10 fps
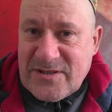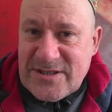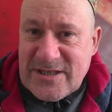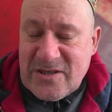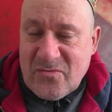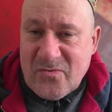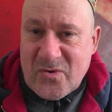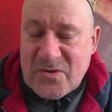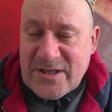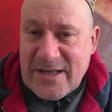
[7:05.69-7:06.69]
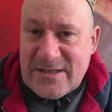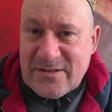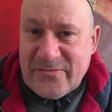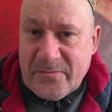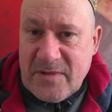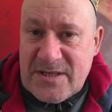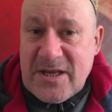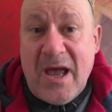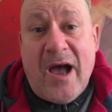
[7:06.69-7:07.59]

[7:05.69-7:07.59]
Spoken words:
to see the raw data from this.